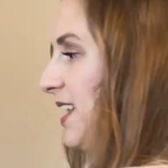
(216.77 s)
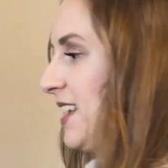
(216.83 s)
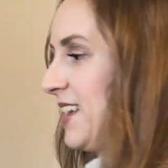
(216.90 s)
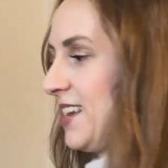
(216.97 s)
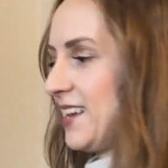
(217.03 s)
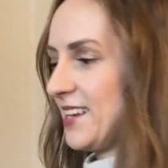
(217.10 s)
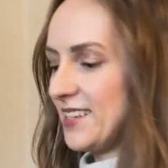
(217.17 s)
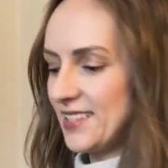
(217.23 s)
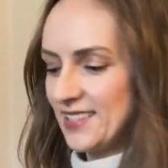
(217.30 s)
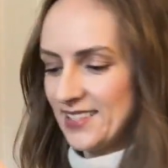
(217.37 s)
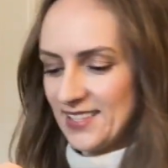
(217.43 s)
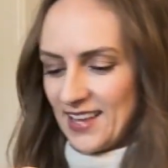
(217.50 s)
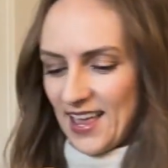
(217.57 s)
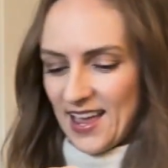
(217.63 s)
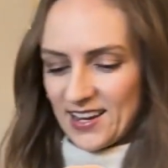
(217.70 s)
is
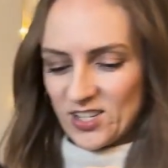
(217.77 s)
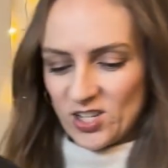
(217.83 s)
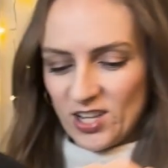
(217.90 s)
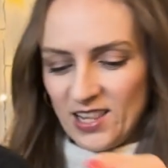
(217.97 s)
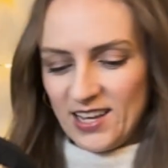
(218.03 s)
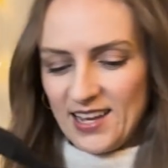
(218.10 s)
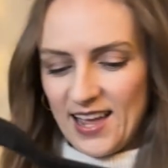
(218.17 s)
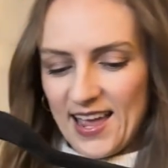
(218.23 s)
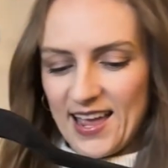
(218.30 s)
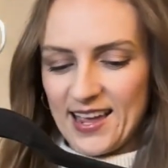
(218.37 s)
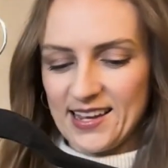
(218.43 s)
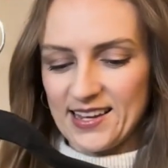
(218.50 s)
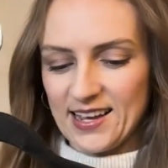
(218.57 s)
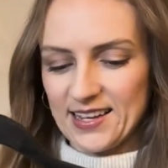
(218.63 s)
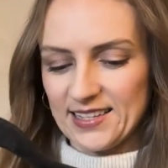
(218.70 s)
actually
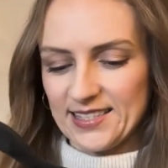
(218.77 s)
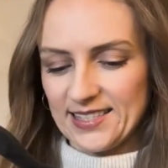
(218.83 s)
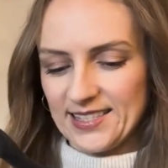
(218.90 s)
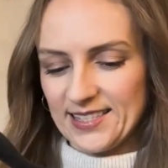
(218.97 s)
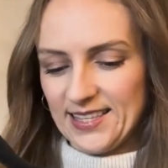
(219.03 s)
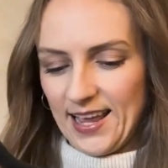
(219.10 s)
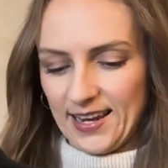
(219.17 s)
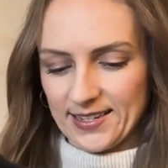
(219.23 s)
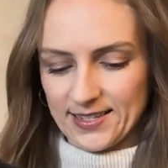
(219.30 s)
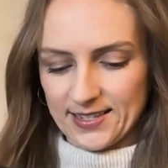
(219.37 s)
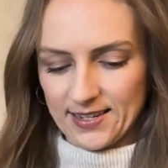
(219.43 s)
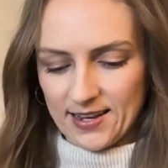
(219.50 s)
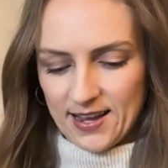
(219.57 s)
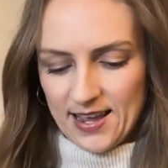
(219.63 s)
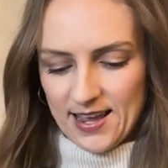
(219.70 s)
a
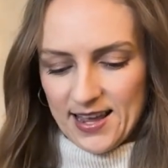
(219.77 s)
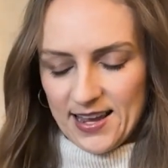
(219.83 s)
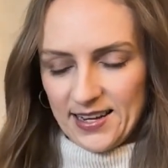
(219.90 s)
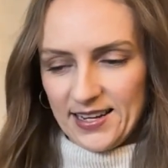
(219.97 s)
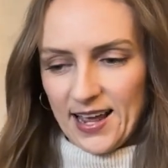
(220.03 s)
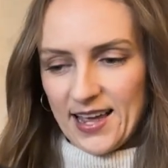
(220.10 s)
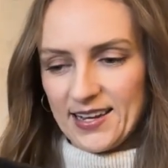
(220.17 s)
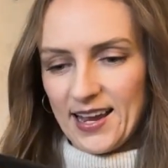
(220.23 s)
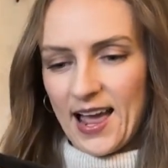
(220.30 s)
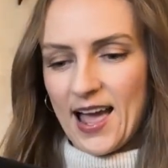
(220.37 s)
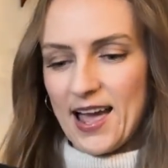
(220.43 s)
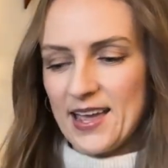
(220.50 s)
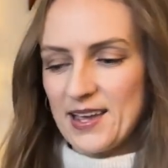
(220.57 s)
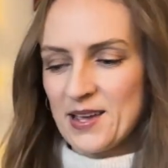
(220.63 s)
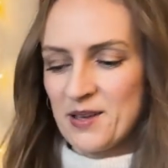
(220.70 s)
set that
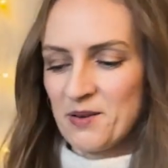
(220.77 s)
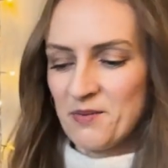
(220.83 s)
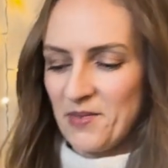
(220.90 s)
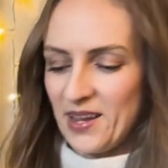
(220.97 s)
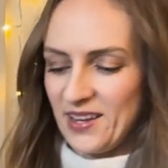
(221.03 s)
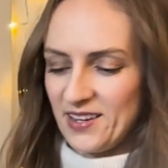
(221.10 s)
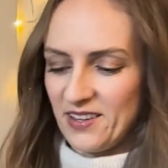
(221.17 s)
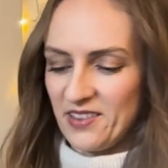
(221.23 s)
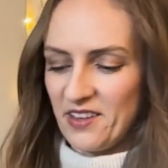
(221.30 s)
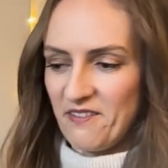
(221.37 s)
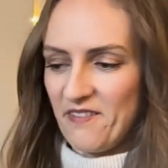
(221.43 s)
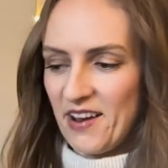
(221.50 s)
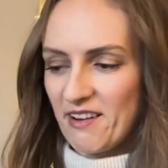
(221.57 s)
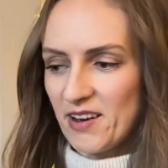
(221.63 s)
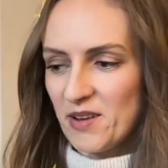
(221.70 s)
I made in the
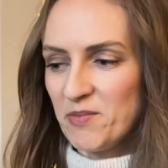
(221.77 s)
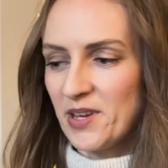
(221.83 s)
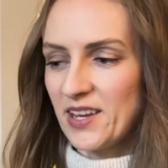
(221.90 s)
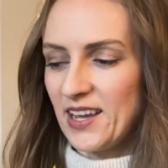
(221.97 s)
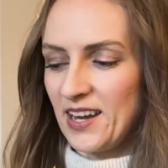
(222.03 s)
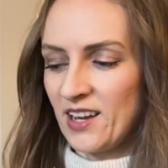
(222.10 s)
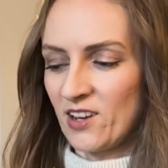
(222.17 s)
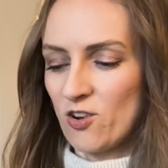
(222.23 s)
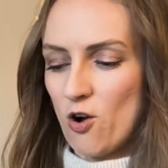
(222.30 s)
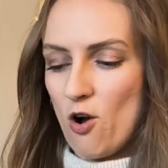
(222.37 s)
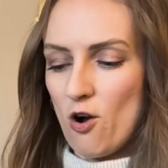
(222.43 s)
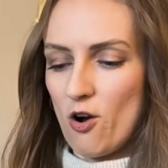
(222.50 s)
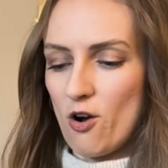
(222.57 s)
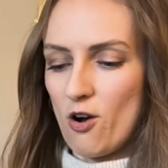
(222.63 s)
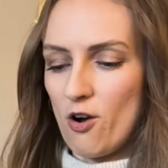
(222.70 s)
very beginning
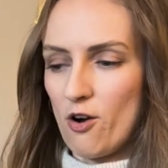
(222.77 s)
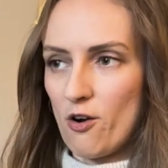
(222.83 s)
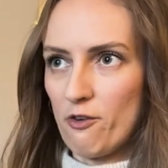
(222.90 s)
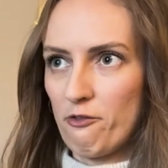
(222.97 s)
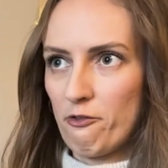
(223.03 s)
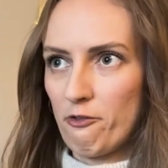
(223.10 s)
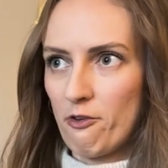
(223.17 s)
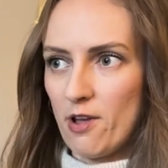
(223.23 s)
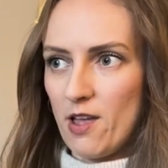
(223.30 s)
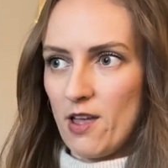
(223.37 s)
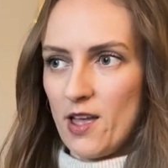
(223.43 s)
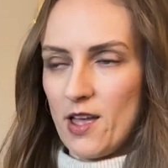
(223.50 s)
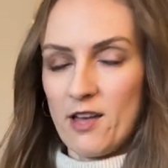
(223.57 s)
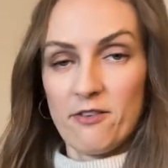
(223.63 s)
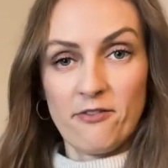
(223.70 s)
of
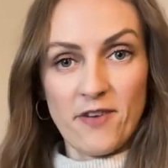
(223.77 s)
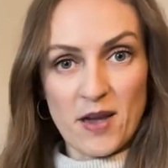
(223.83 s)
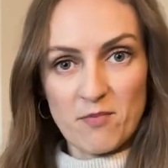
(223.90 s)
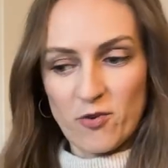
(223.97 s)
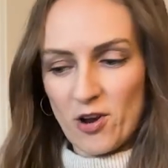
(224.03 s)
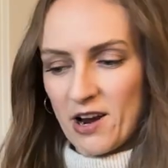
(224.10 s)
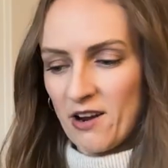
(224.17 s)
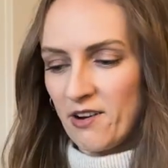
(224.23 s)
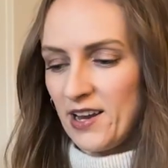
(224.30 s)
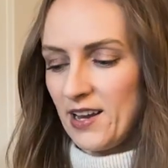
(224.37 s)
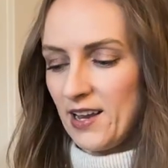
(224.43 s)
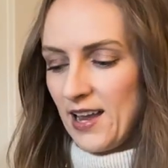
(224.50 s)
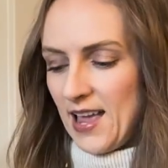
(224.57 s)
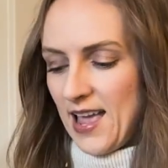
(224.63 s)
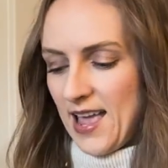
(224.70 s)

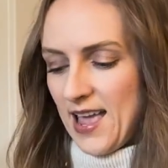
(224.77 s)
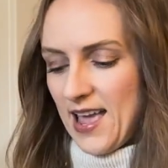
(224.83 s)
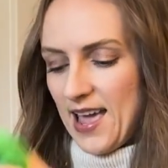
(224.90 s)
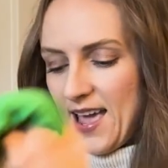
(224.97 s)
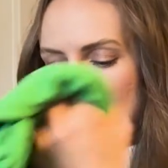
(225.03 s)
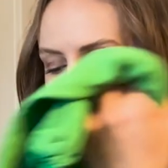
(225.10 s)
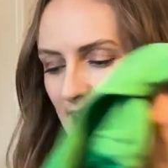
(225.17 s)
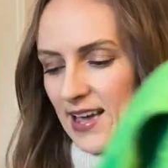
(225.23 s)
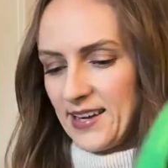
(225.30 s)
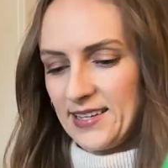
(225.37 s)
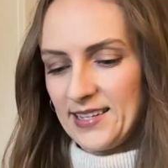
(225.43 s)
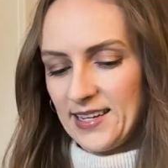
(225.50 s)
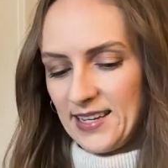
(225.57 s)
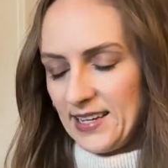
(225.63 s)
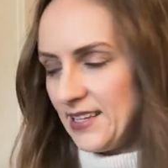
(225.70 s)
February, and
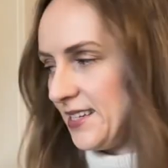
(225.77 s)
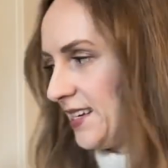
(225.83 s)
it